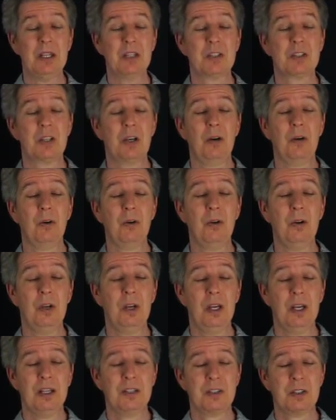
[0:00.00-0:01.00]
So
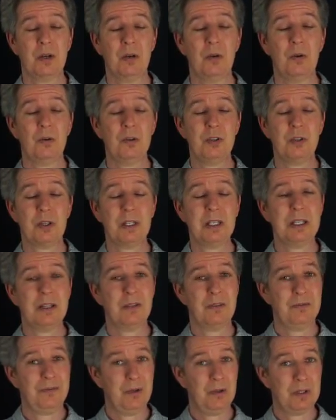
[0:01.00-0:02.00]
you can
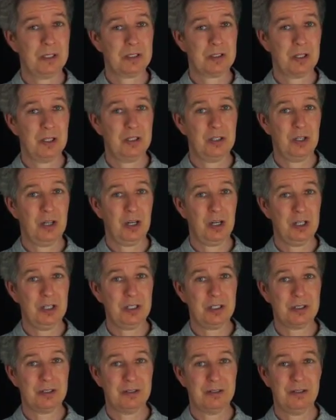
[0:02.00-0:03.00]
either focus on your
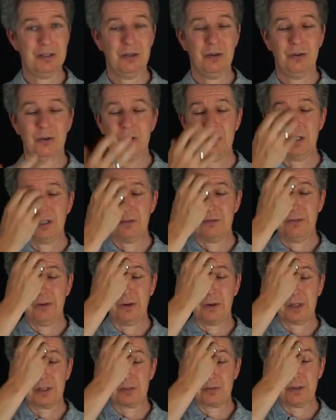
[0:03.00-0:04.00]
heart, or you can
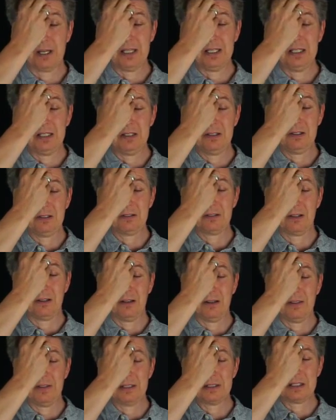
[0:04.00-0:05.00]
focus right here
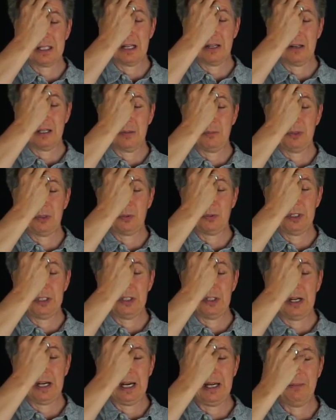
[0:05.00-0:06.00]
on this area between
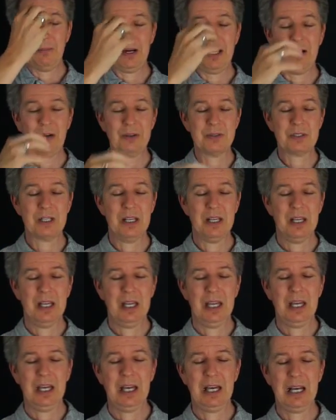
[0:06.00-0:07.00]
your eyebrows.
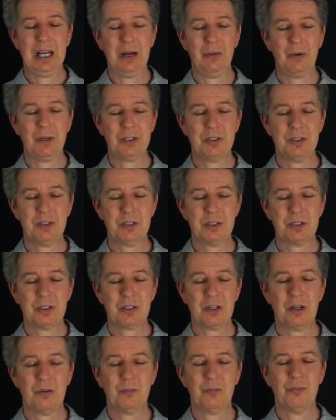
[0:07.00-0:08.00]
And I want you to
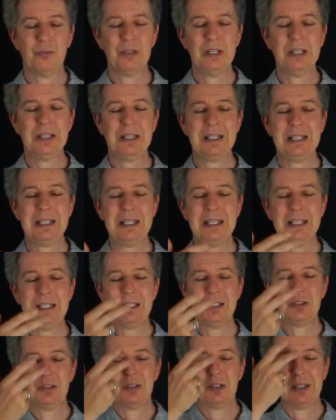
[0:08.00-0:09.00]
start breathing
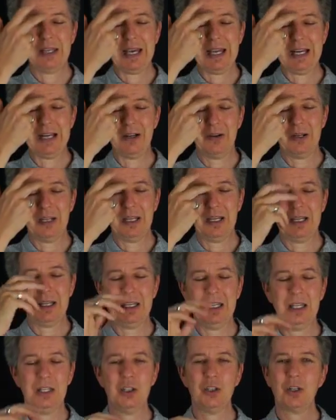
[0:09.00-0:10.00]
into that area.
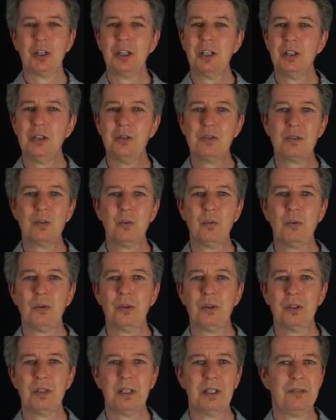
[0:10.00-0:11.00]
And you're going to use a
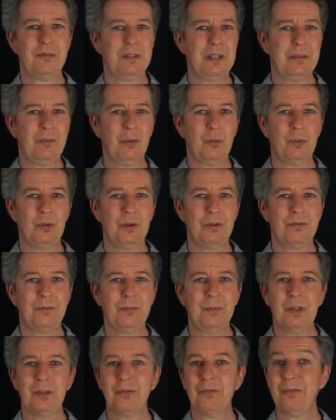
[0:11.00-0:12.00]
word. If you have a word
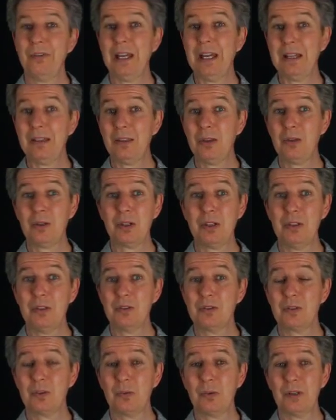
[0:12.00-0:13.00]
from your faith, you can
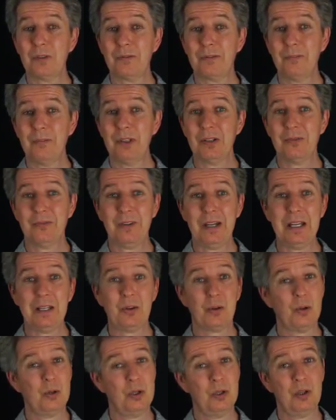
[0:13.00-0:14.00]
use a word from your
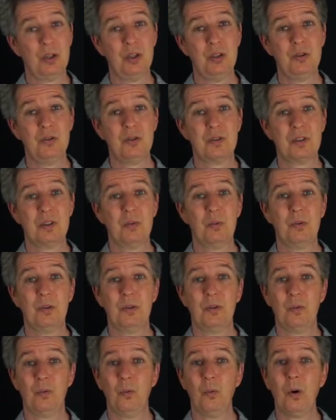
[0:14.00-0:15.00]
faith, or you can use the
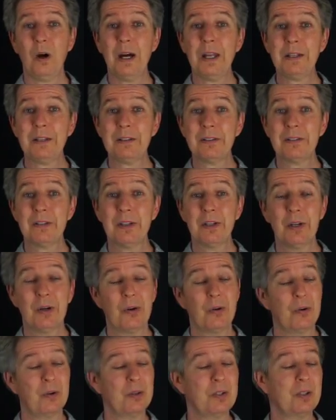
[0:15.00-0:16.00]
word one,
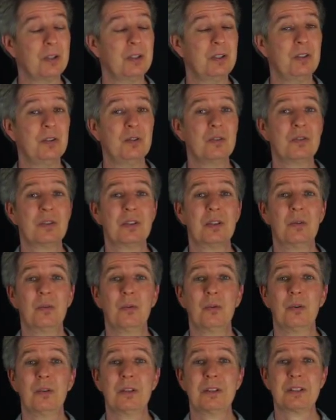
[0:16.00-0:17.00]
or you can use the
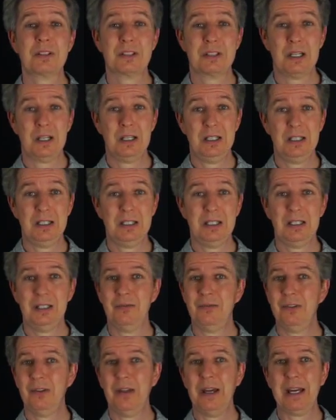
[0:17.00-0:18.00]
word sun,
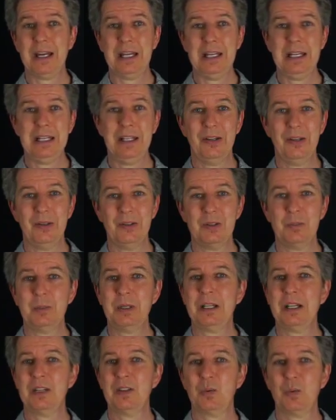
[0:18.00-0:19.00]
if you like any of those.
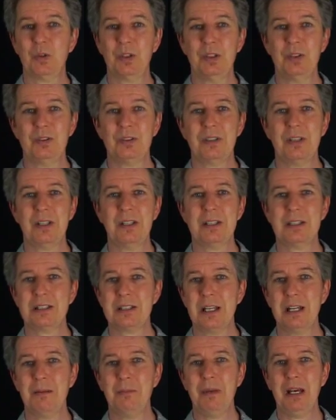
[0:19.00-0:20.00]
Because we're using the
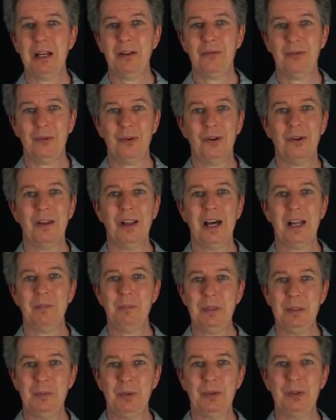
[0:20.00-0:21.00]
sun metaphor, a lot
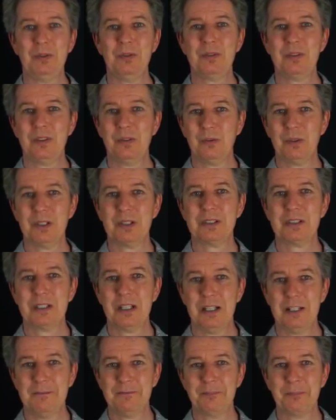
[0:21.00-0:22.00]
of people use the word
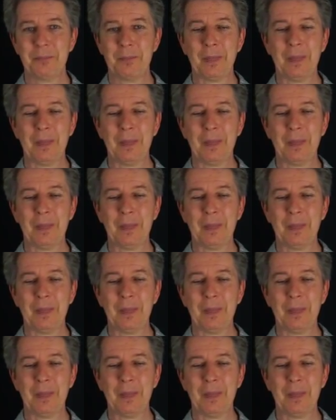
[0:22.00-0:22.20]
sun.